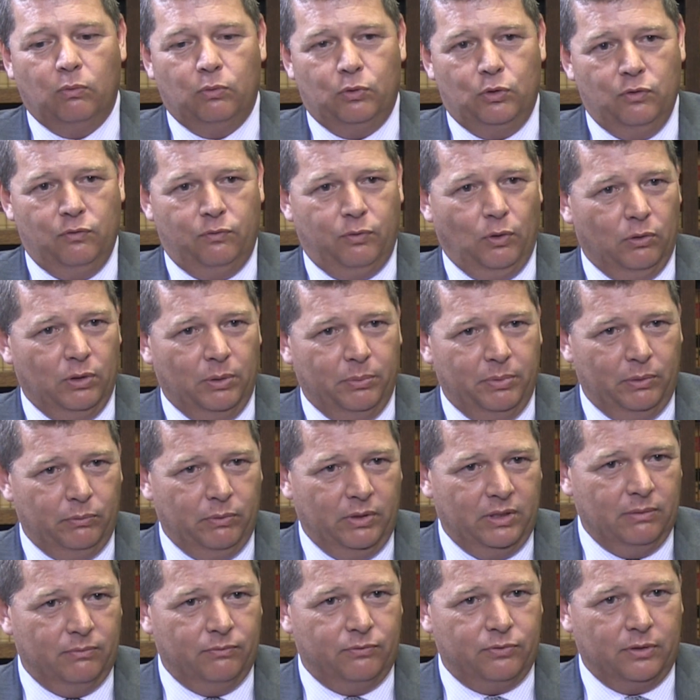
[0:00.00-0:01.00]
You've only
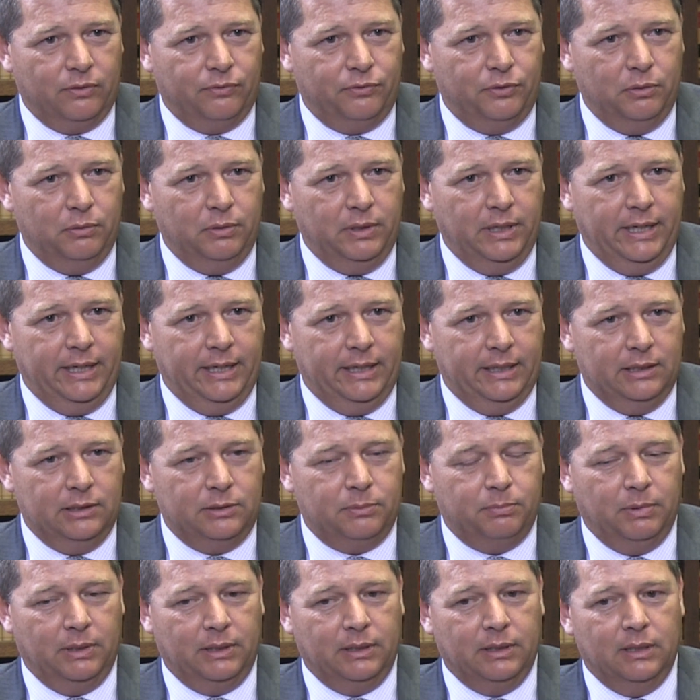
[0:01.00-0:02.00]
been with them for a few
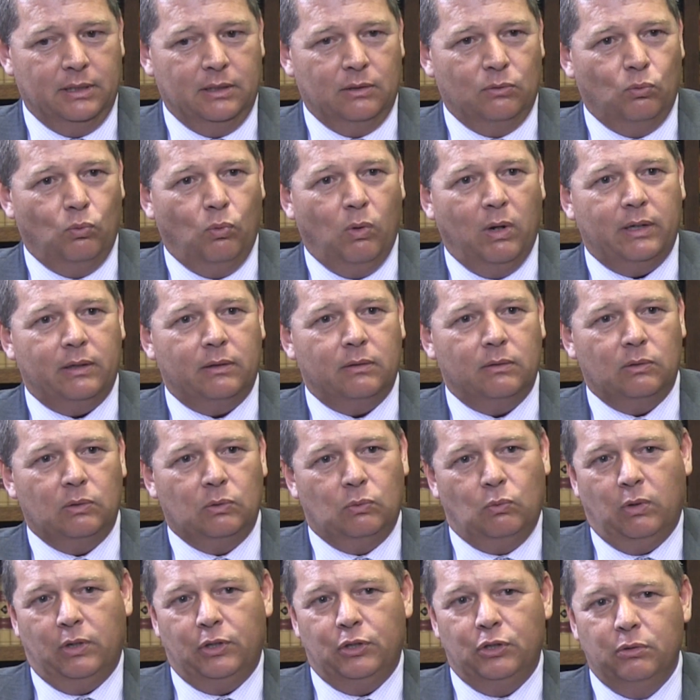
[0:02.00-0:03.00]
days, but what
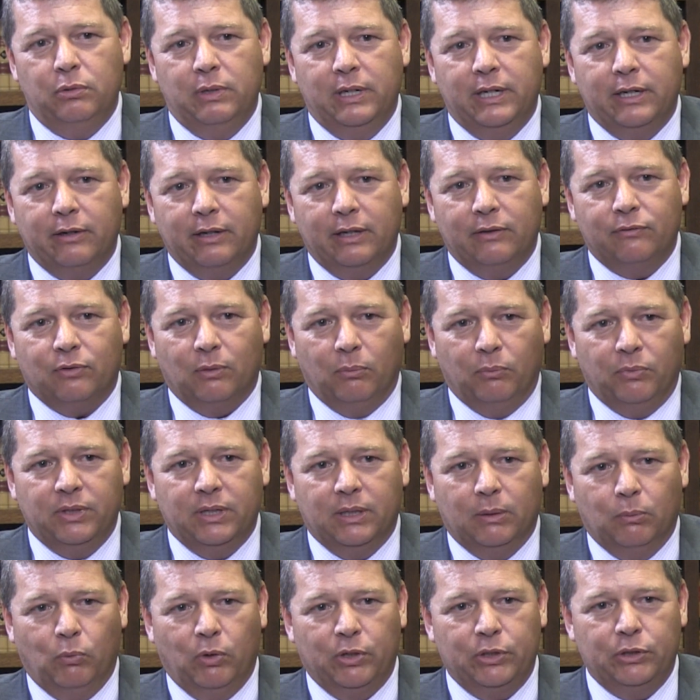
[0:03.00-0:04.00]
are you hearing from them?